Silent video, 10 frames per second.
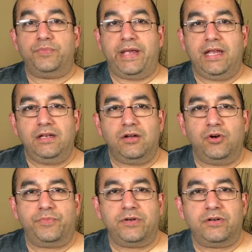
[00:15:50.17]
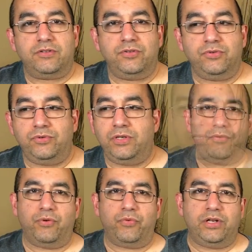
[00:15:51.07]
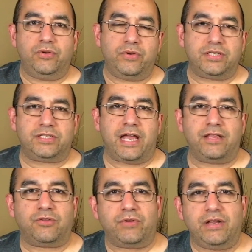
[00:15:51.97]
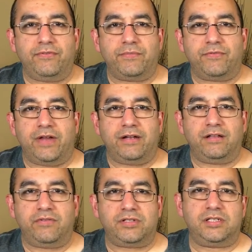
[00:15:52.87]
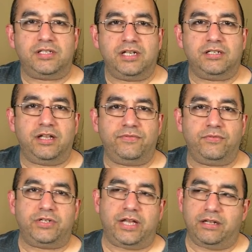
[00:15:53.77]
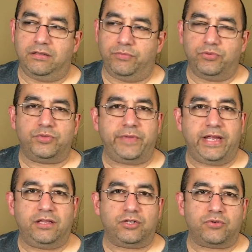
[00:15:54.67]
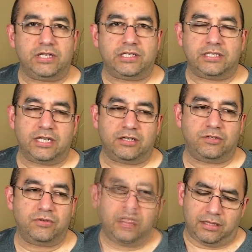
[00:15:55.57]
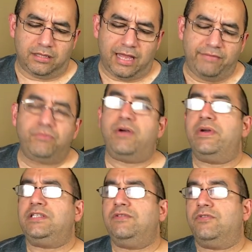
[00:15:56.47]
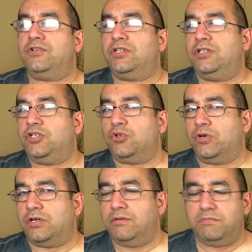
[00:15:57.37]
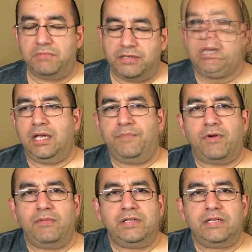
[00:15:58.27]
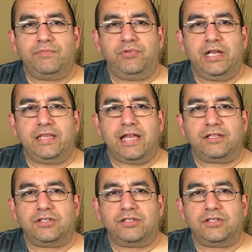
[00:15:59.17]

Bane, opener to what we knew as side three from the vinyl of Exit Stage Left, which had Brune's Bane, The Trees, and Xanadu. The Live in Y Y Z version is shorter, but he probably didn't play that